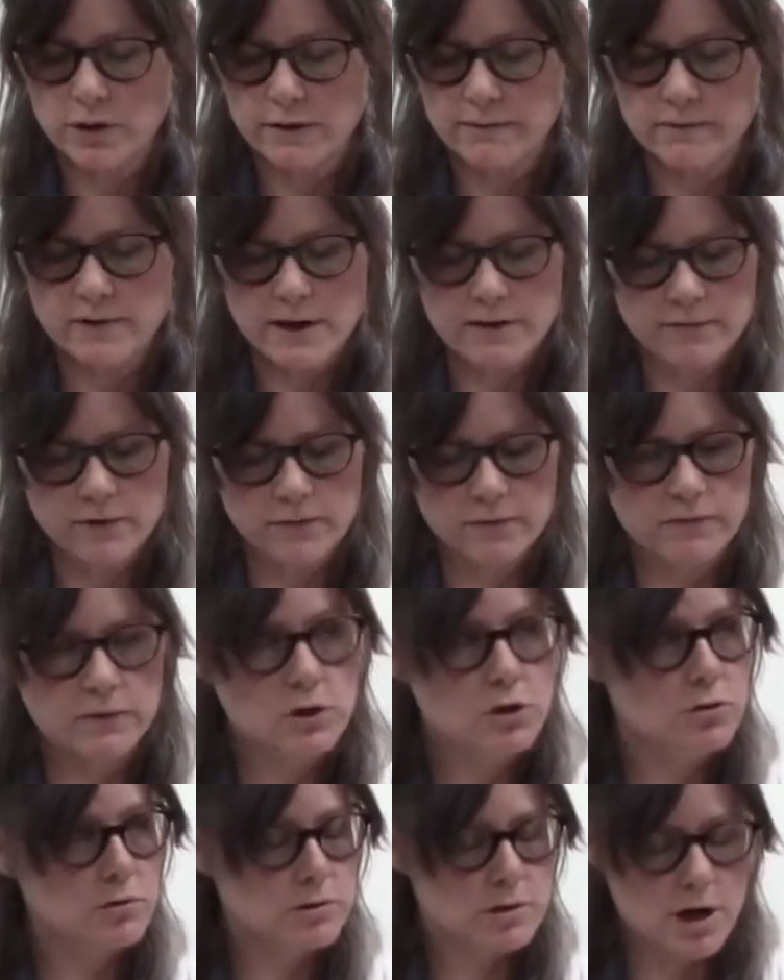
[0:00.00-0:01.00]
have never
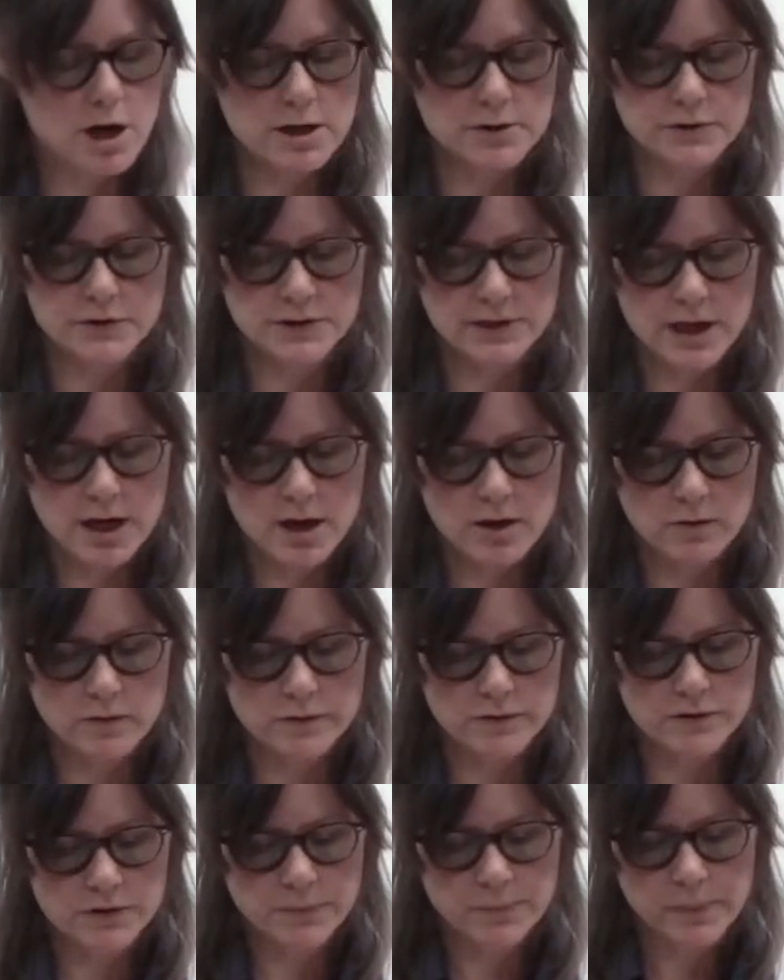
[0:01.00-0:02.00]
viewed
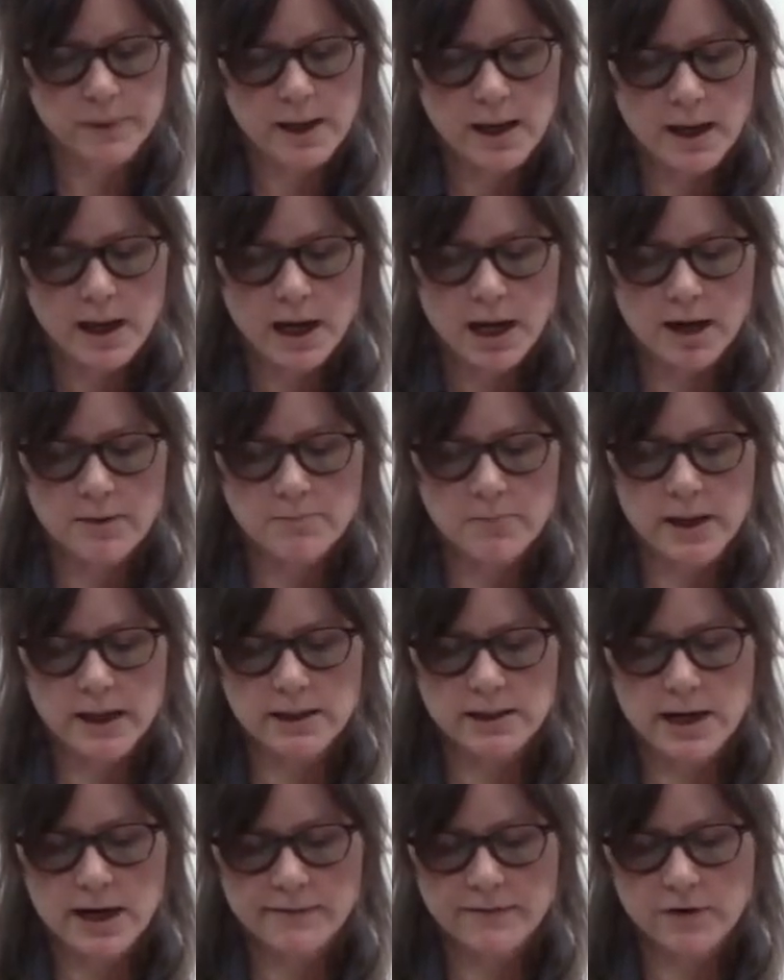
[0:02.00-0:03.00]
ourselves and
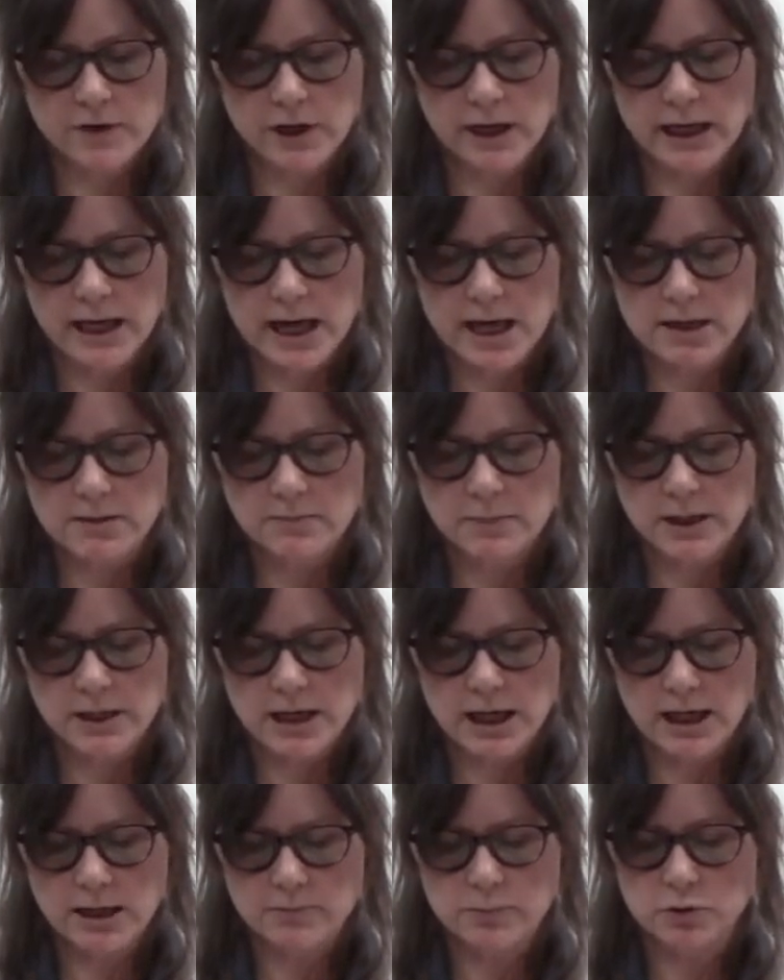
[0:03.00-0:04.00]
may never again be
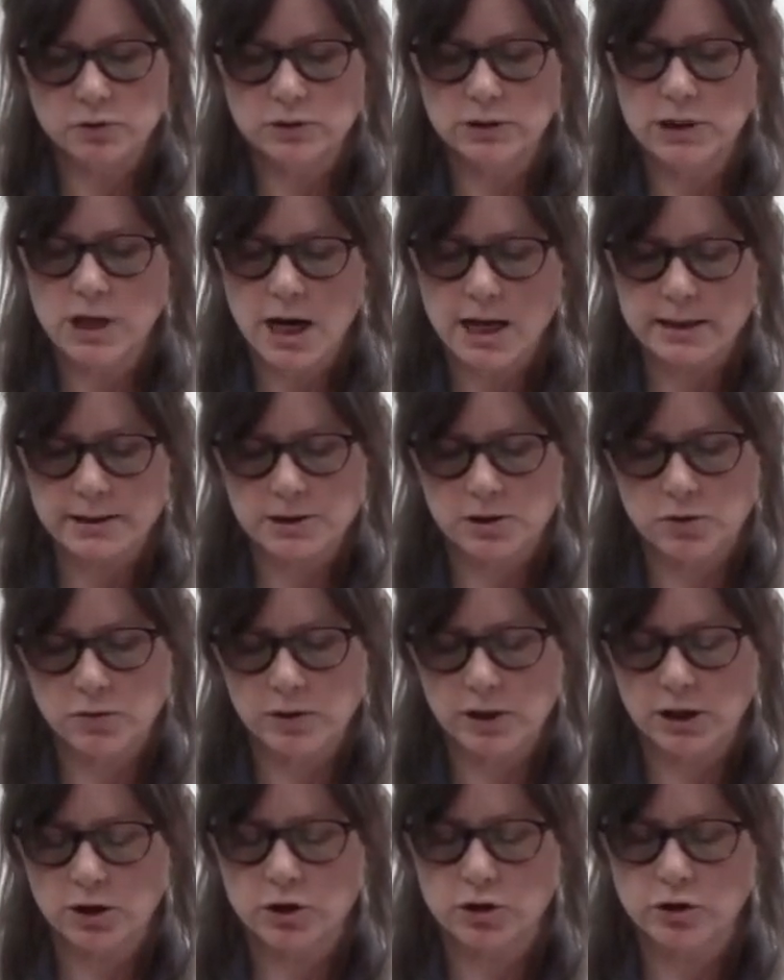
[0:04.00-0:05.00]
able not to
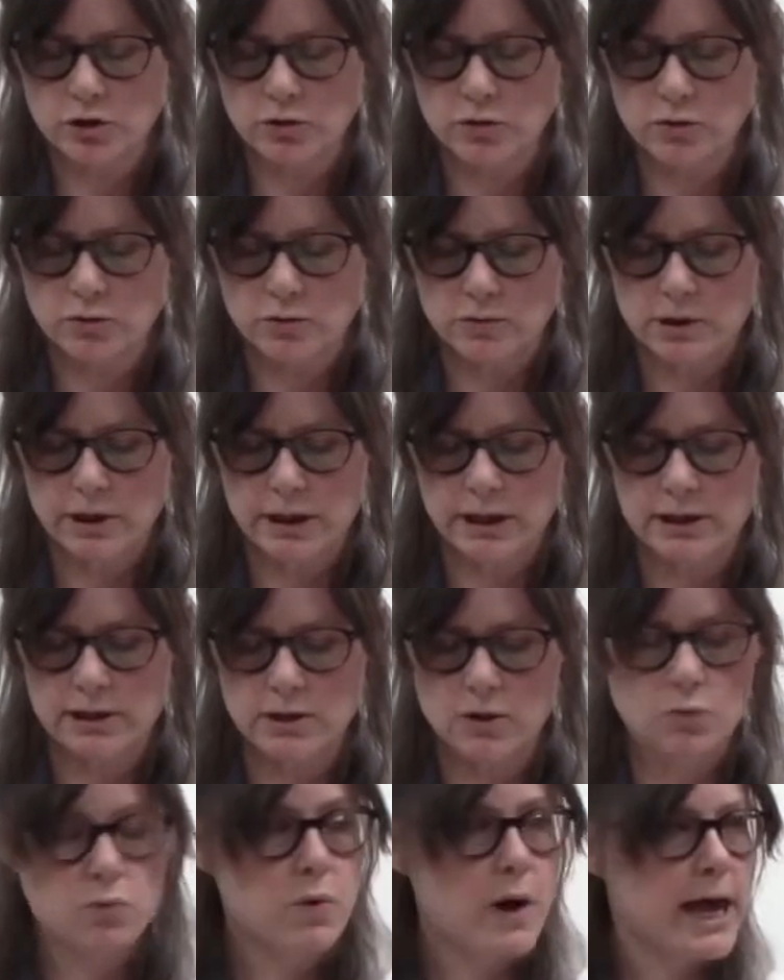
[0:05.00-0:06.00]
include in
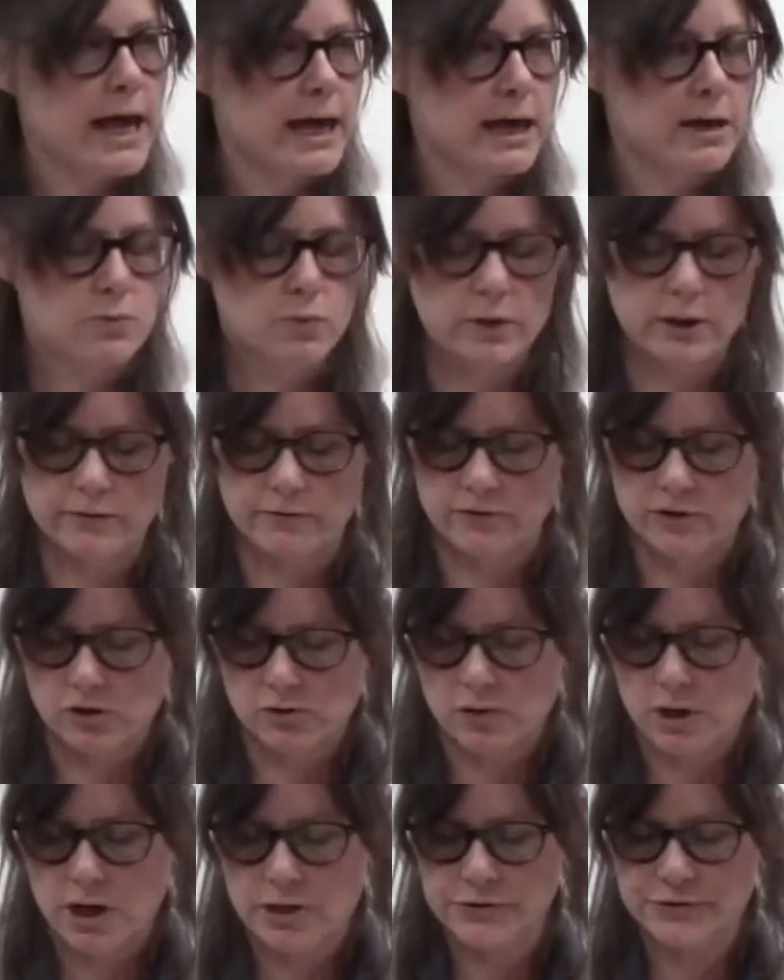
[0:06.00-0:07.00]
the way we
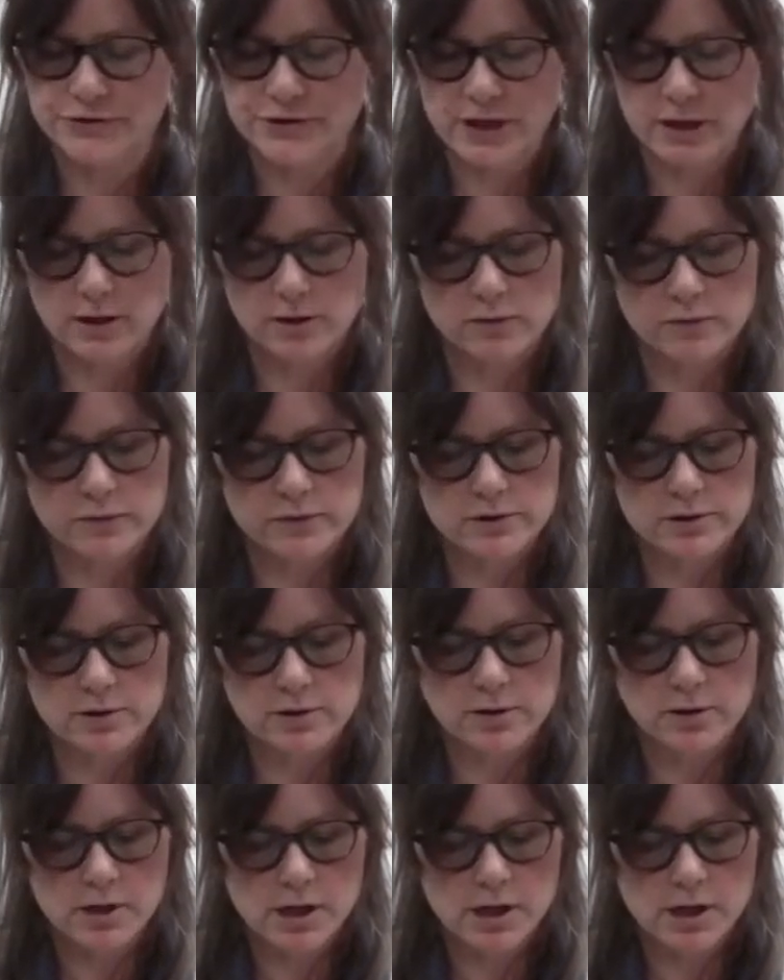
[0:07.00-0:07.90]
view ourselves.